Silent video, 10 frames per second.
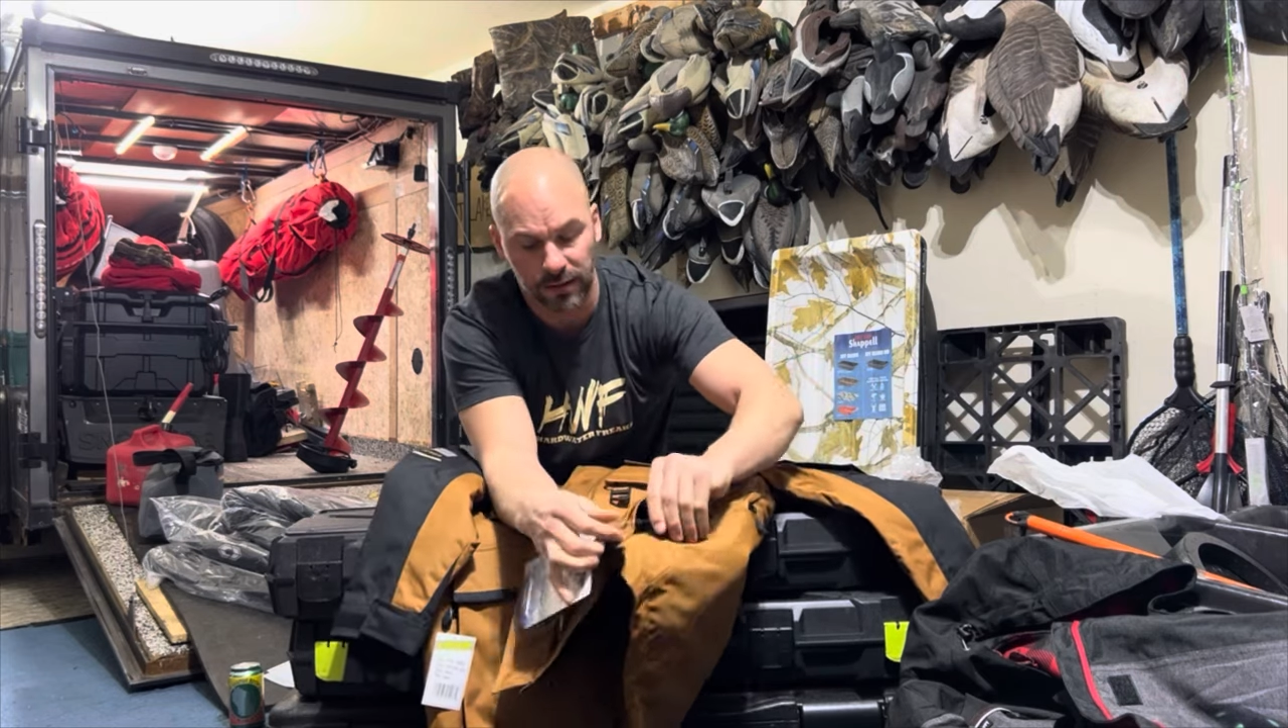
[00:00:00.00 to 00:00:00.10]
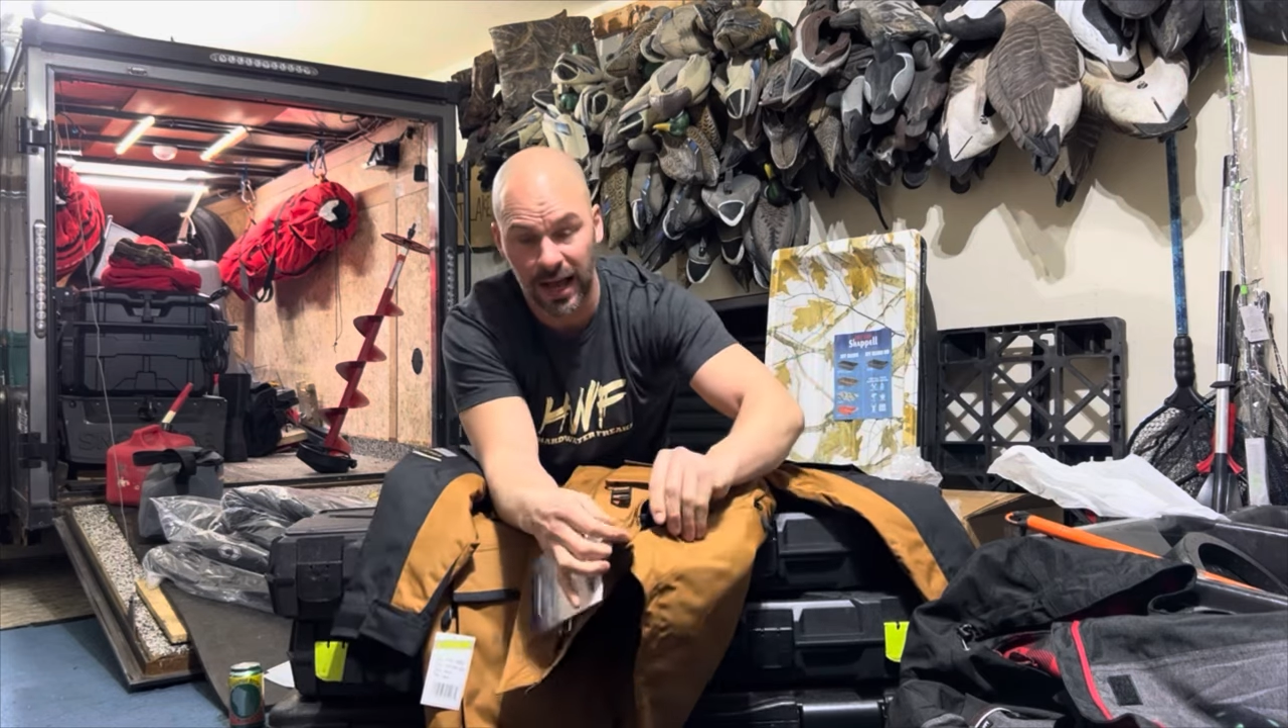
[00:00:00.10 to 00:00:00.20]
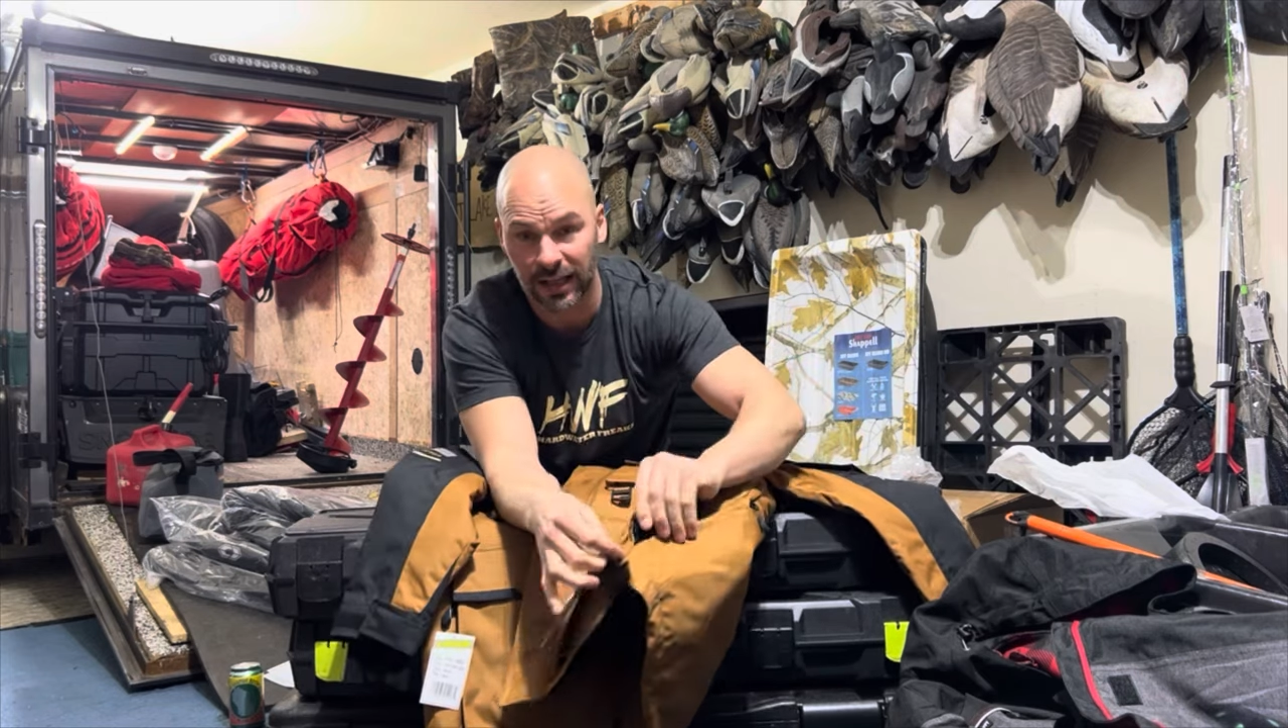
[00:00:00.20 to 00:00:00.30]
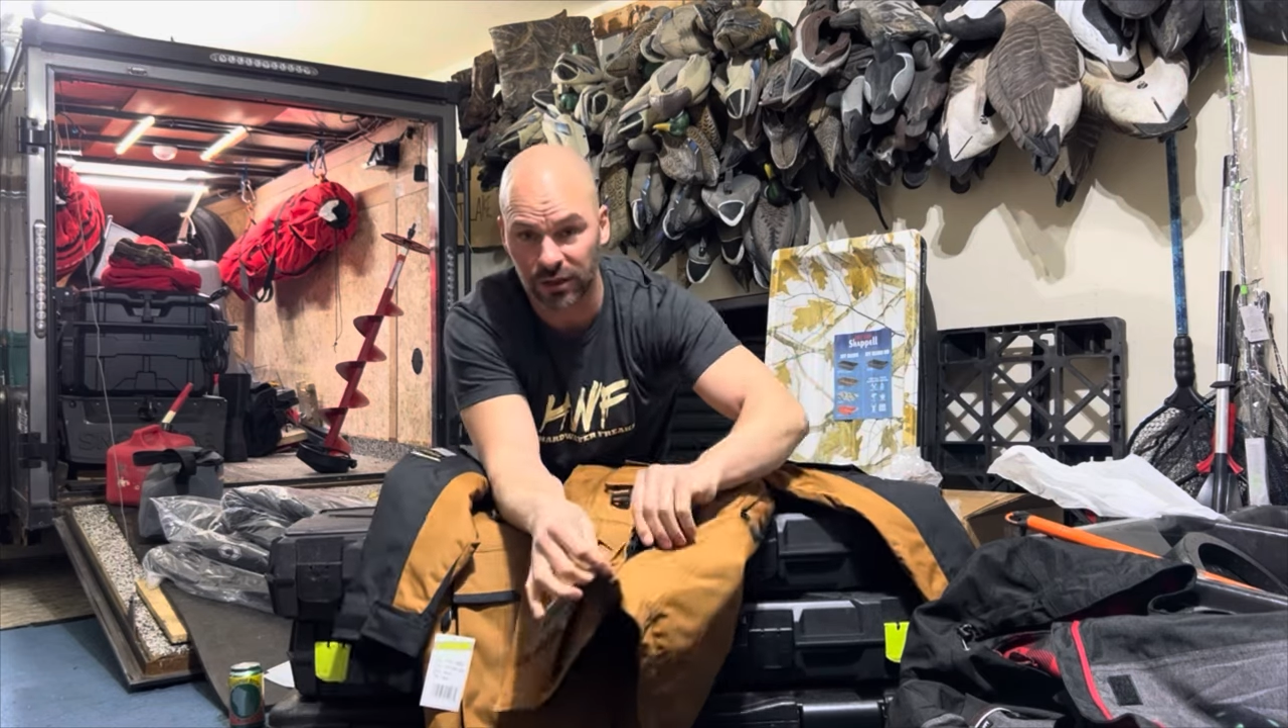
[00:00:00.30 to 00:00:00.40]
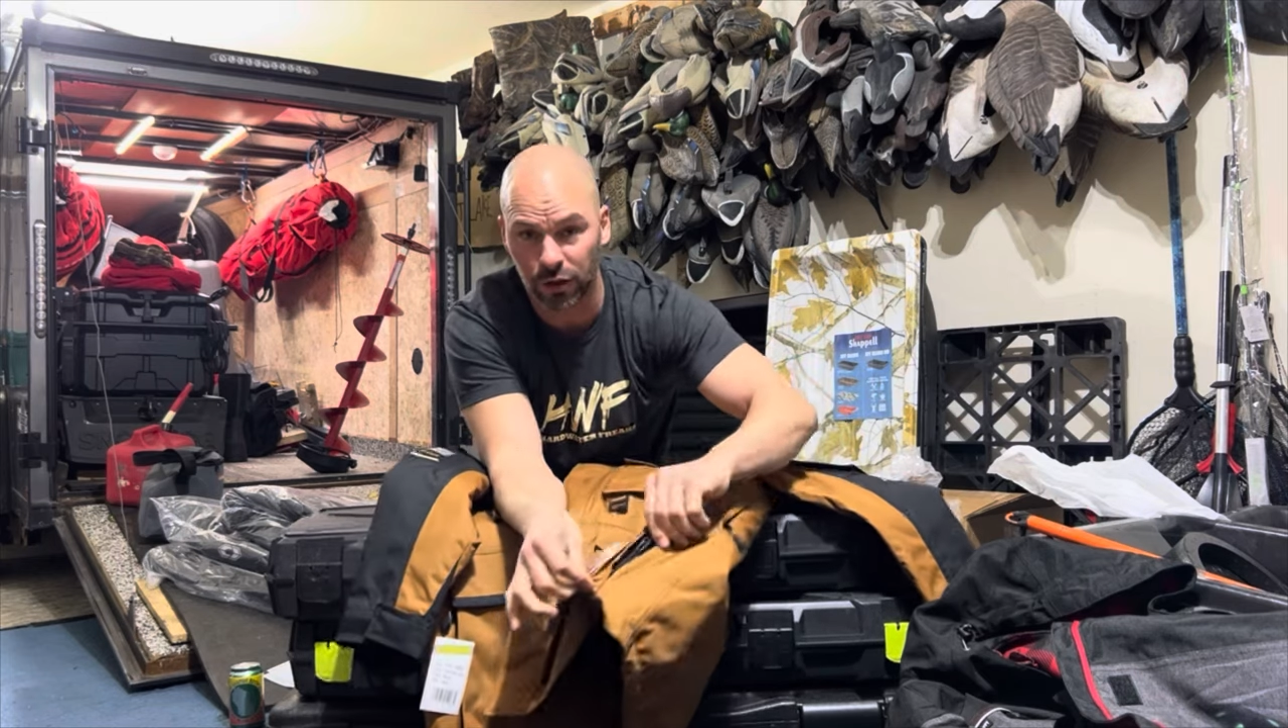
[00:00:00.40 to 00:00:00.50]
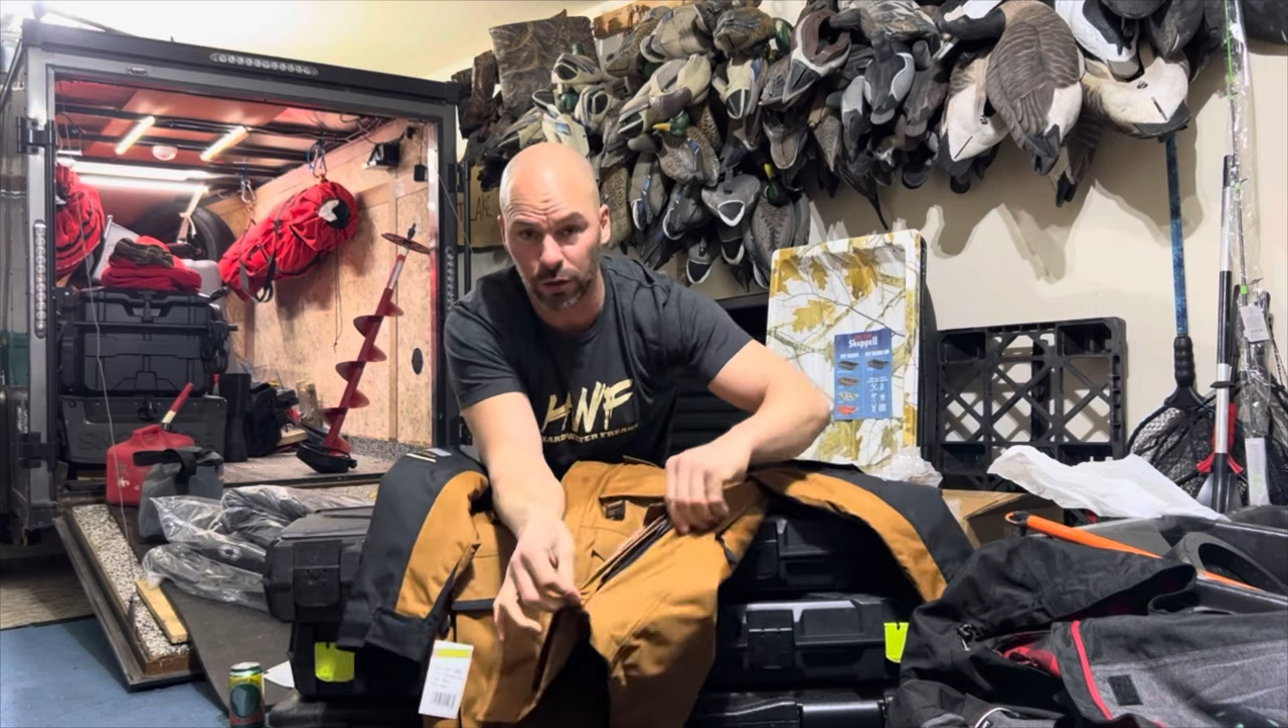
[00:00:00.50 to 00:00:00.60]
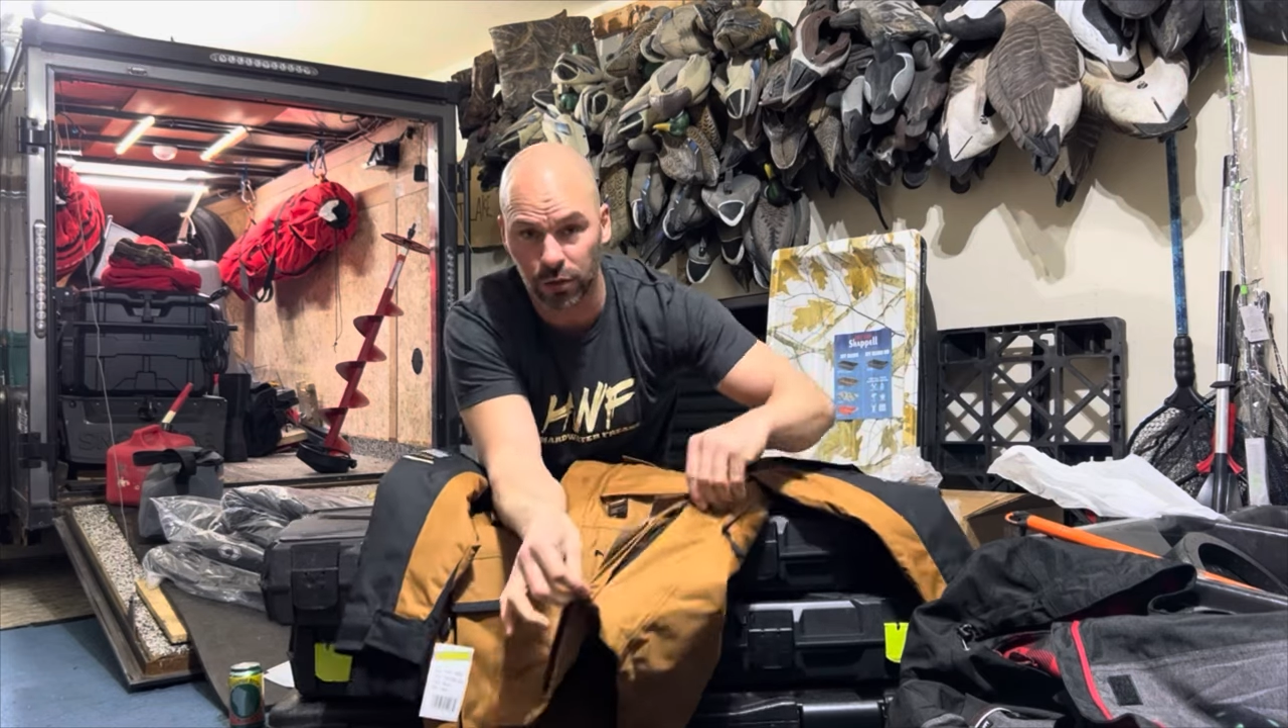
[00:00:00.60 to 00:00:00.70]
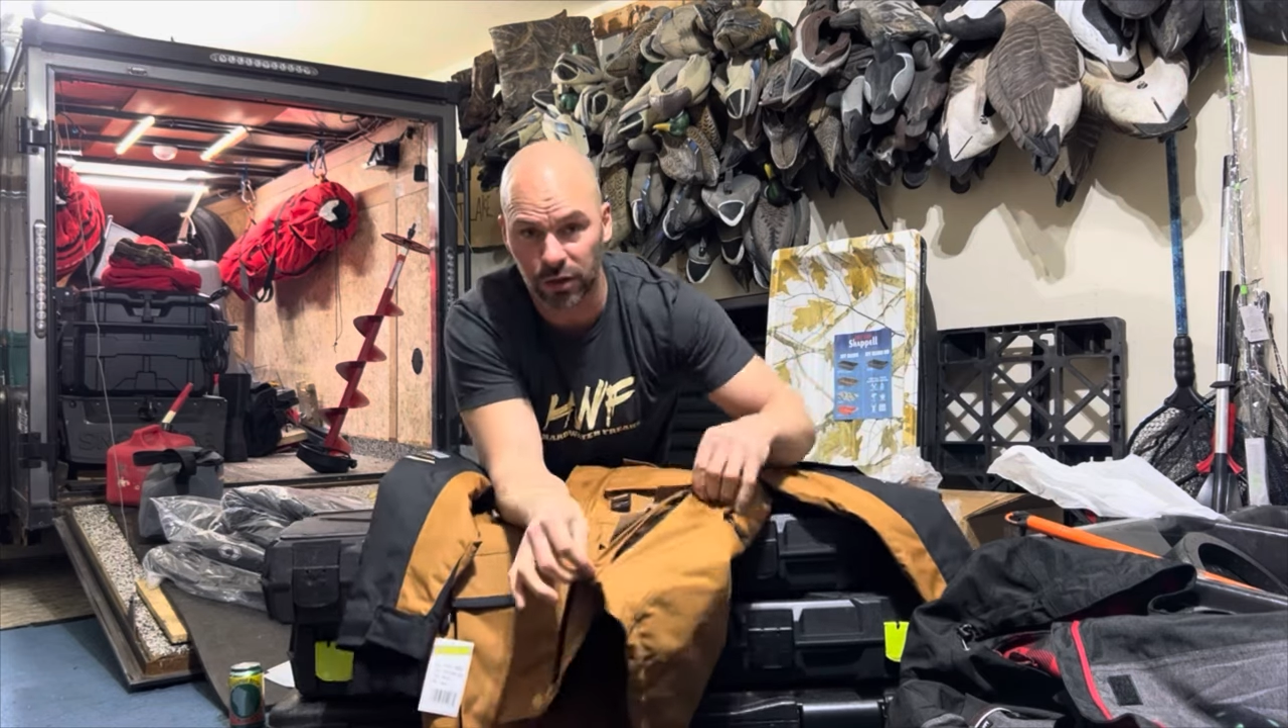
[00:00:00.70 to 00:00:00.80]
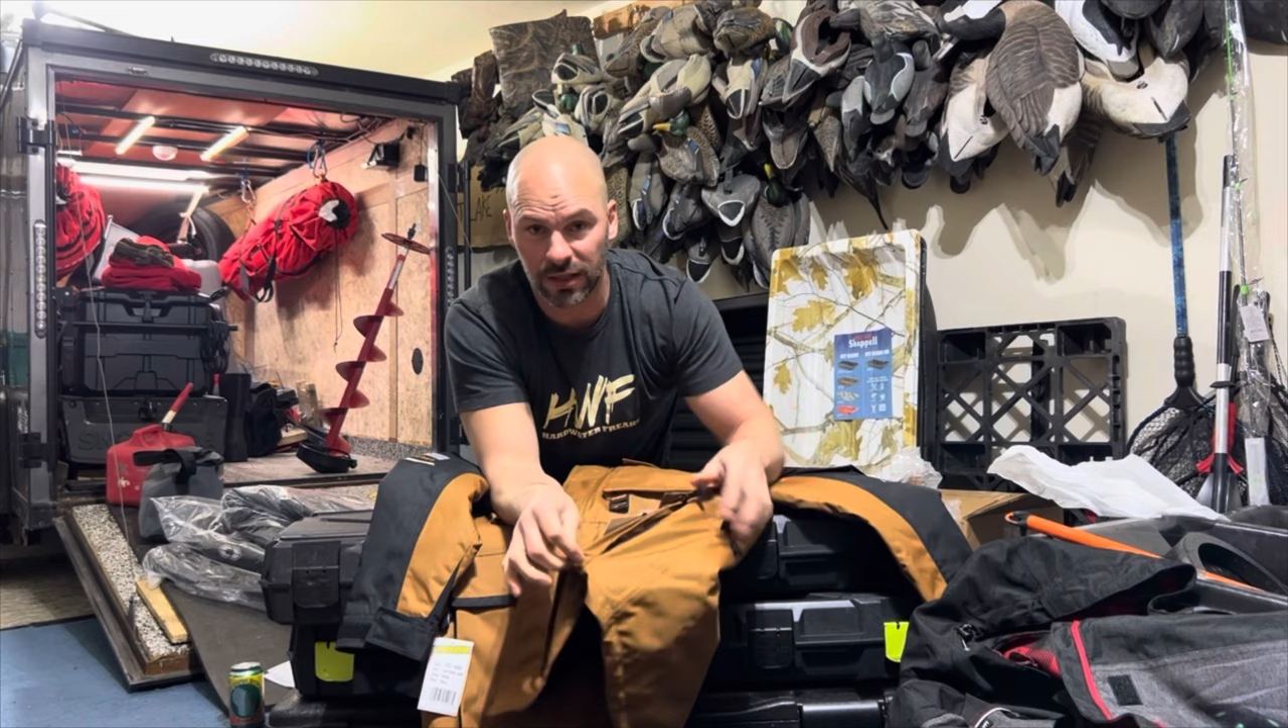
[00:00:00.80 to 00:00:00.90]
That's huge,